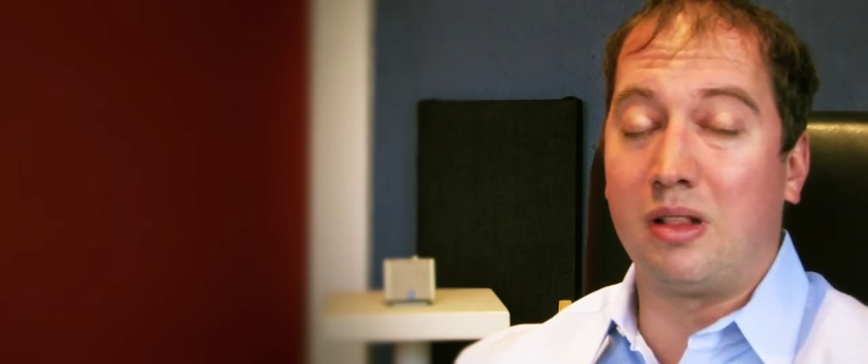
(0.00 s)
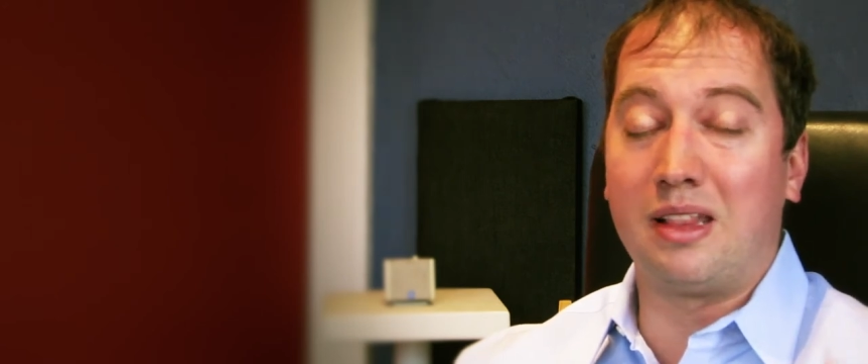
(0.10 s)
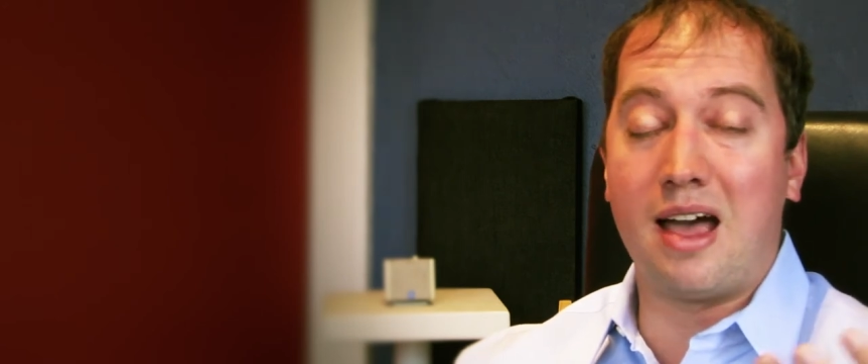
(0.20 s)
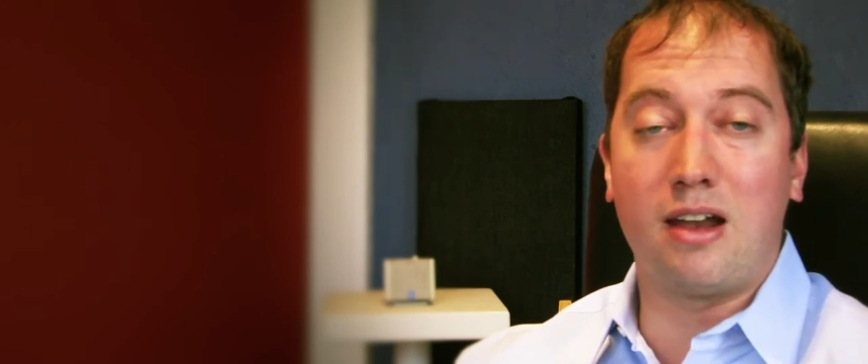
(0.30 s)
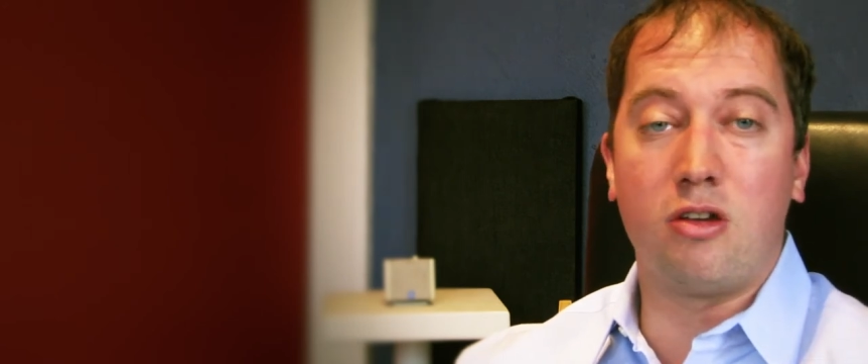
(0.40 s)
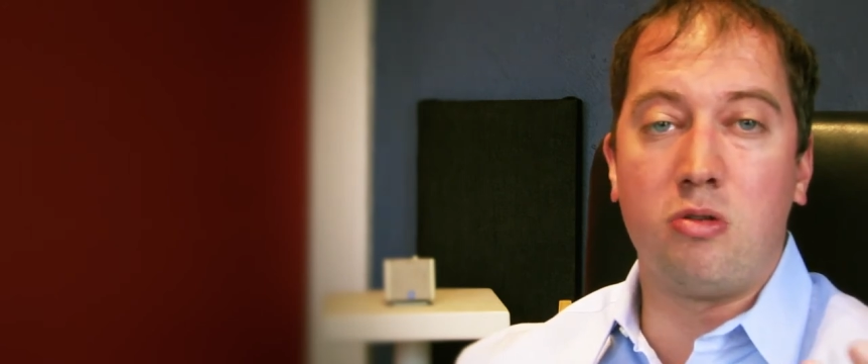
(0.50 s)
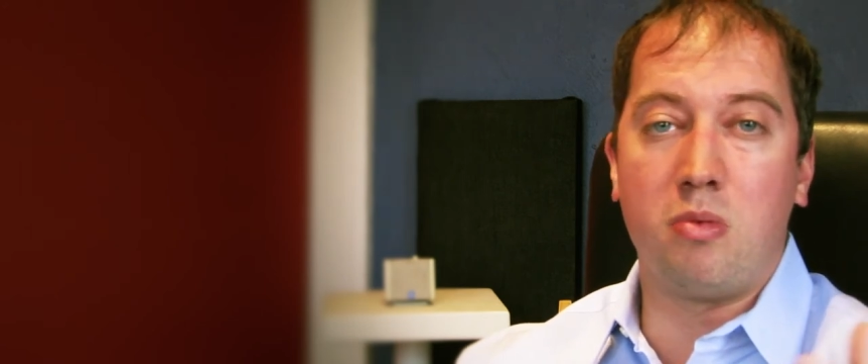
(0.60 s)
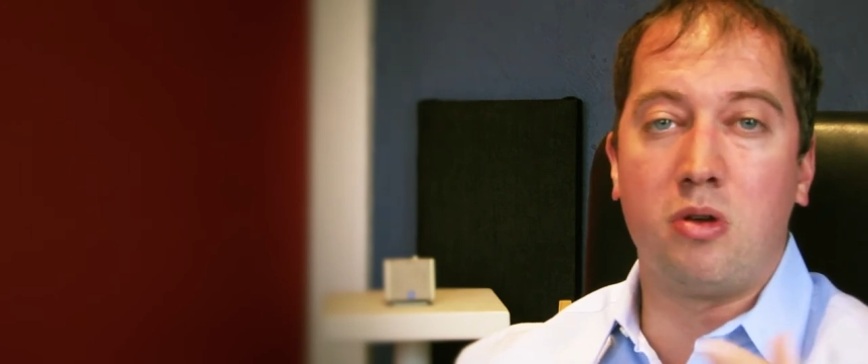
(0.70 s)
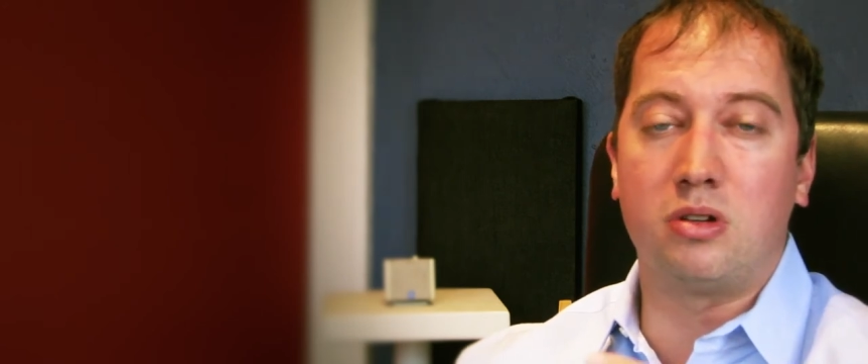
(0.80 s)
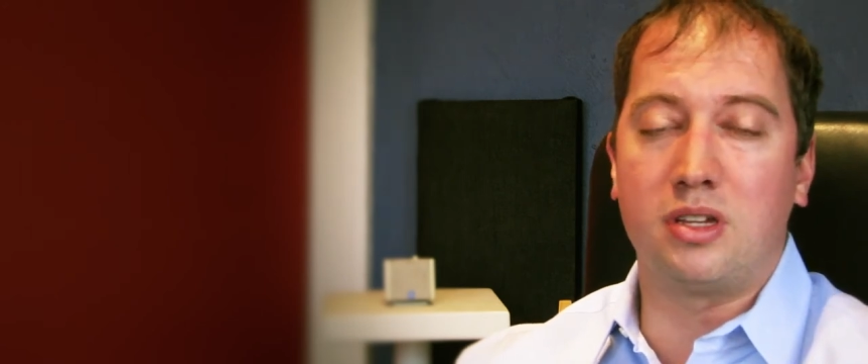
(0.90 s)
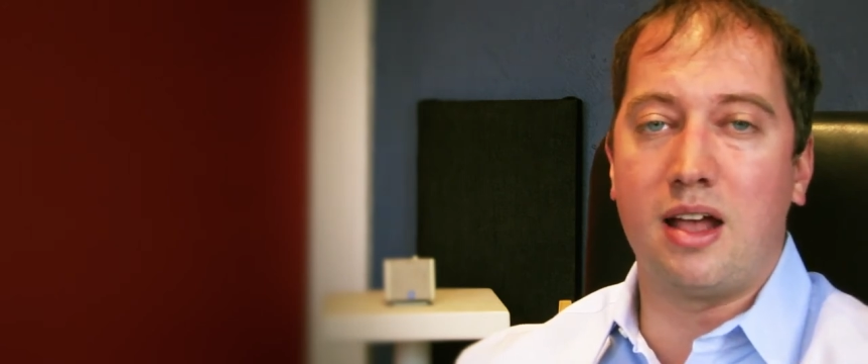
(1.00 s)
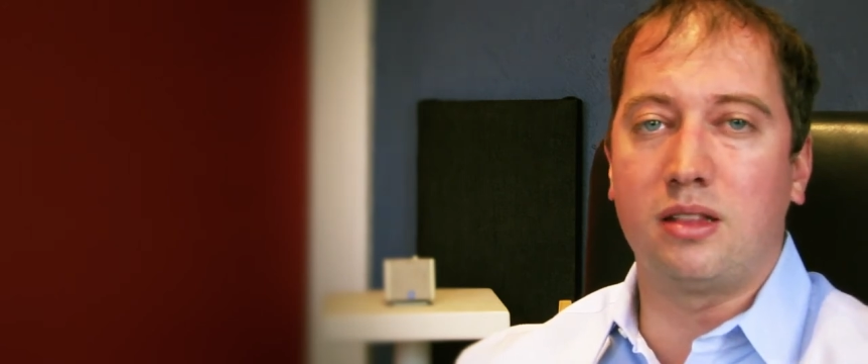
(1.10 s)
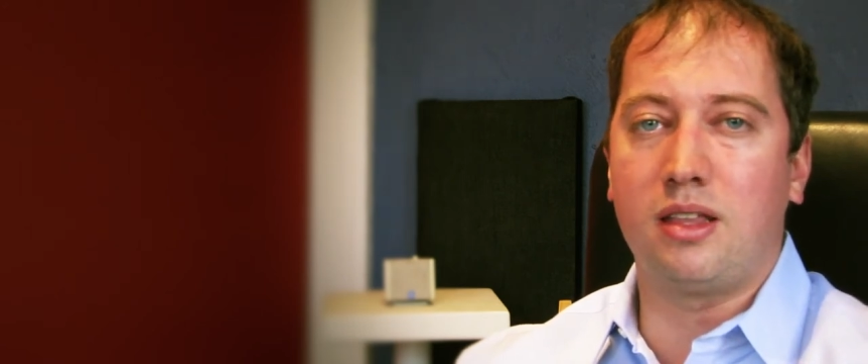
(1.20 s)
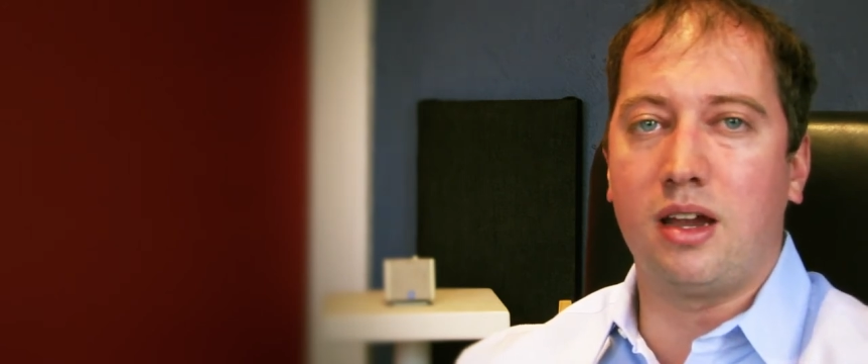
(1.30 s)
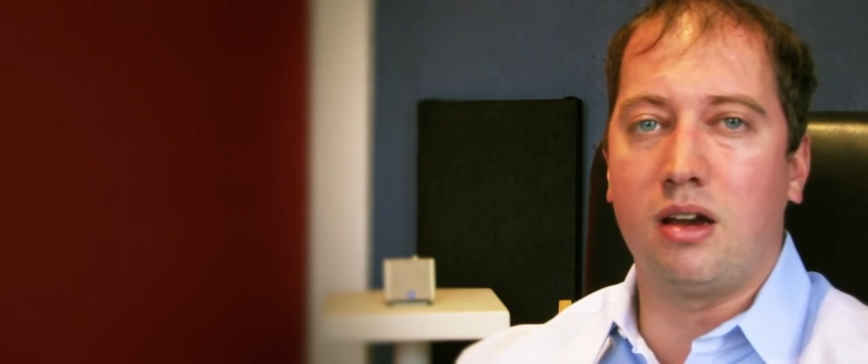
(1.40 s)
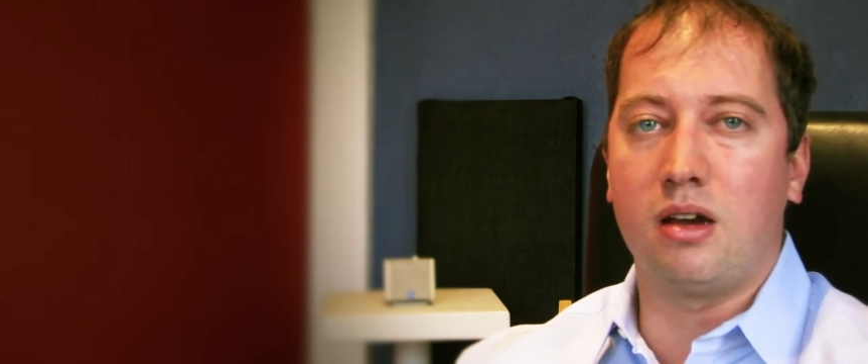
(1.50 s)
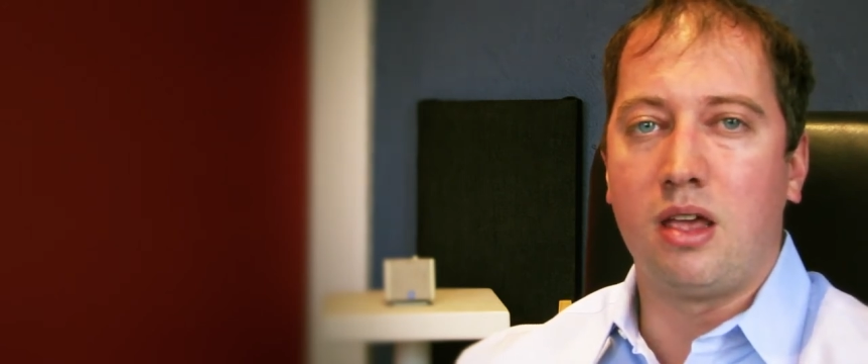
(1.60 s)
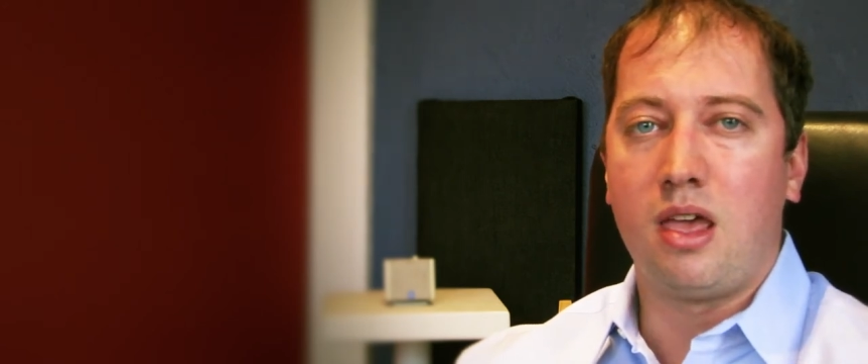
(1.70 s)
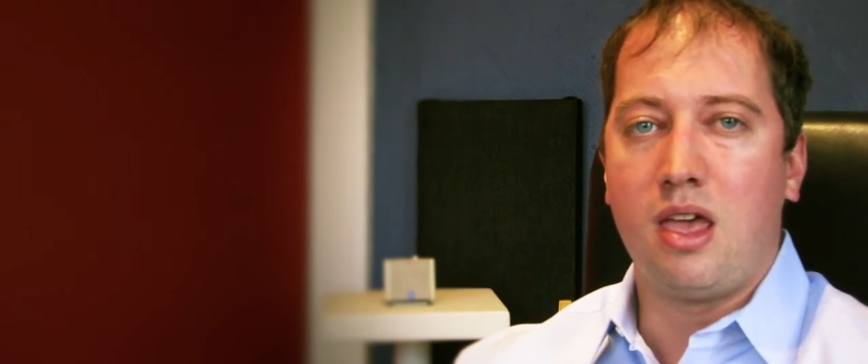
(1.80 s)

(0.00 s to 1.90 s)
a lot of homeowners out there